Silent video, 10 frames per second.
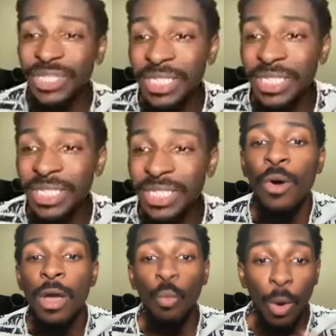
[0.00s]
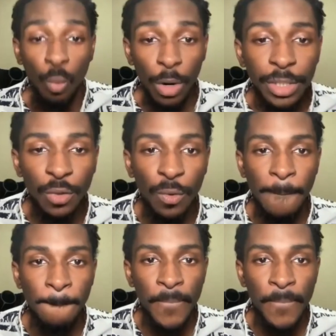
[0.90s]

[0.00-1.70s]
about what we're doing.